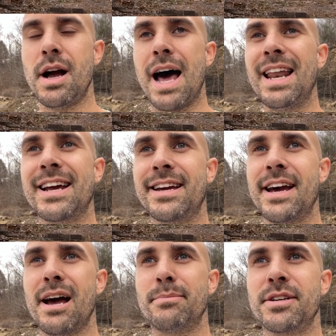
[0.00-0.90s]
I like
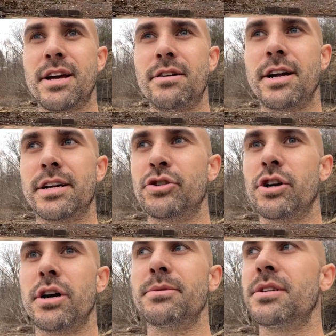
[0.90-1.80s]
gaps. I don't like
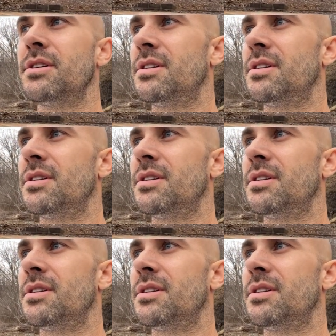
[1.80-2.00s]
drops.